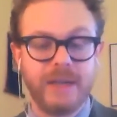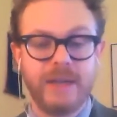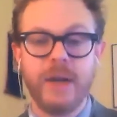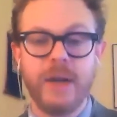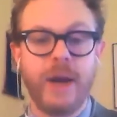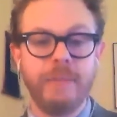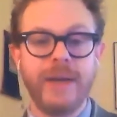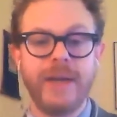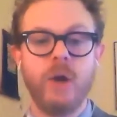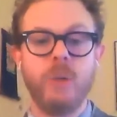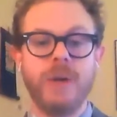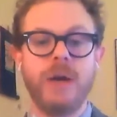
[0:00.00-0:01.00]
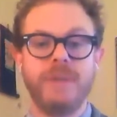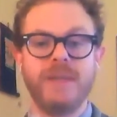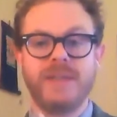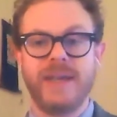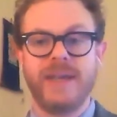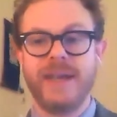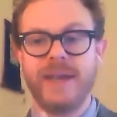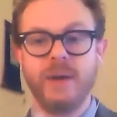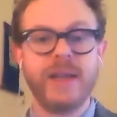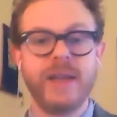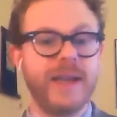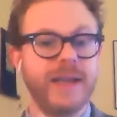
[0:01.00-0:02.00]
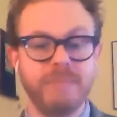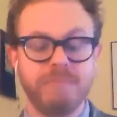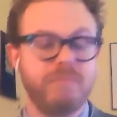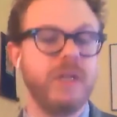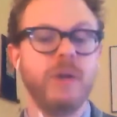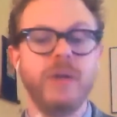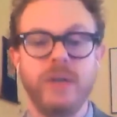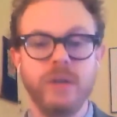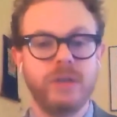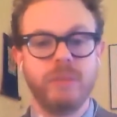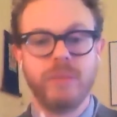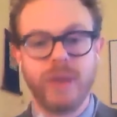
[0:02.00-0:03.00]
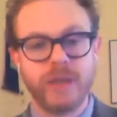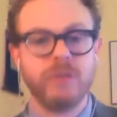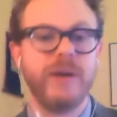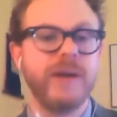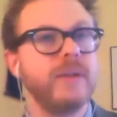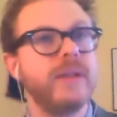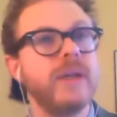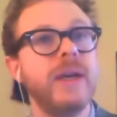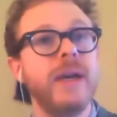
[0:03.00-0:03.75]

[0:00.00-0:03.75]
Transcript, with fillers: you know, I might open up and say, okay, you know, here's some thoughts around